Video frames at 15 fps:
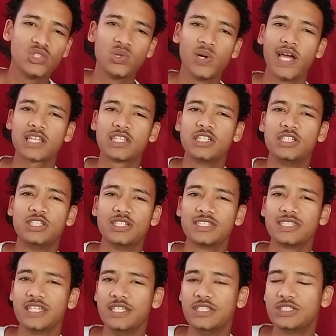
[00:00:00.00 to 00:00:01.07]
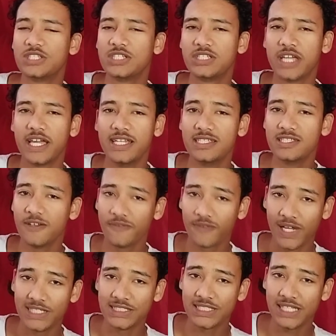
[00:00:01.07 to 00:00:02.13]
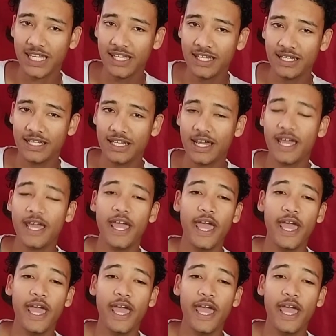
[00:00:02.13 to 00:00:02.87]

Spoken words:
to actually just interchange the front end,